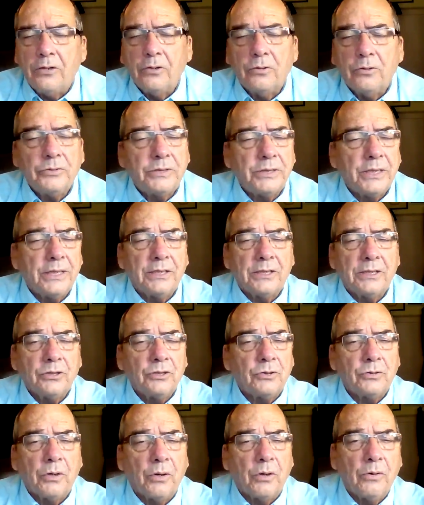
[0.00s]
I don't
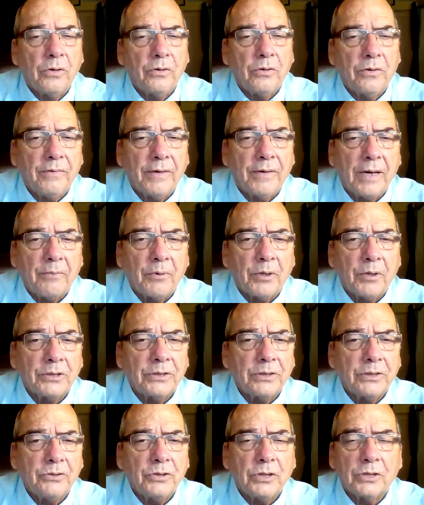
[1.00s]
take control of the
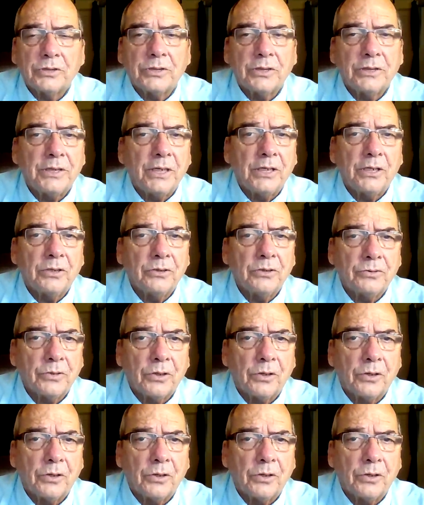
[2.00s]
vibration just to take